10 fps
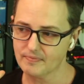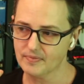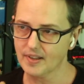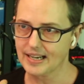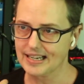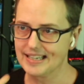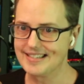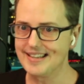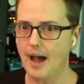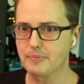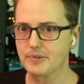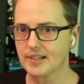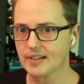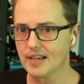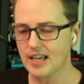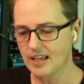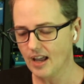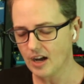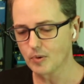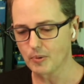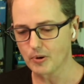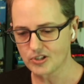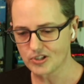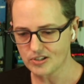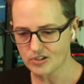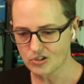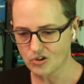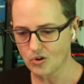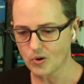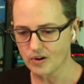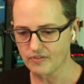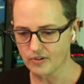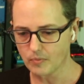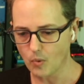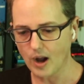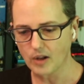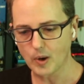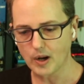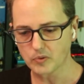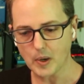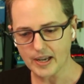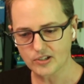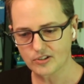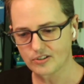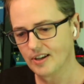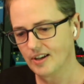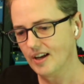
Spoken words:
like adapting Elmer Bernstein's score from Wild Wild West